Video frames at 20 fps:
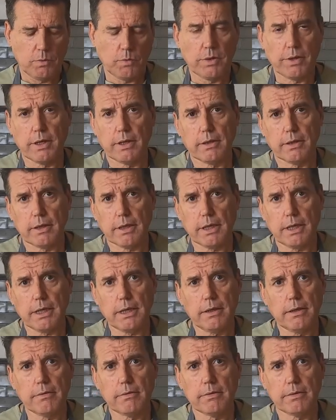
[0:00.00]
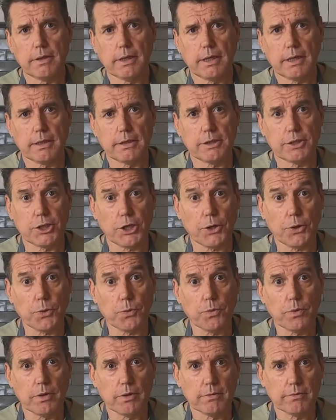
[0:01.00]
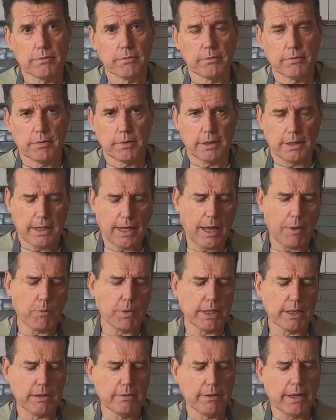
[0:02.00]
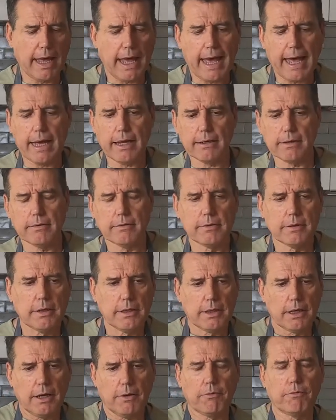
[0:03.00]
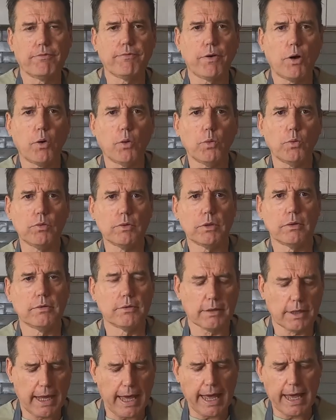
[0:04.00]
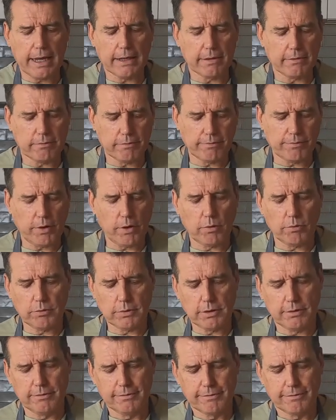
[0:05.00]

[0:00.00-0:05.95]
within the dough, and we add and fold, add and fold.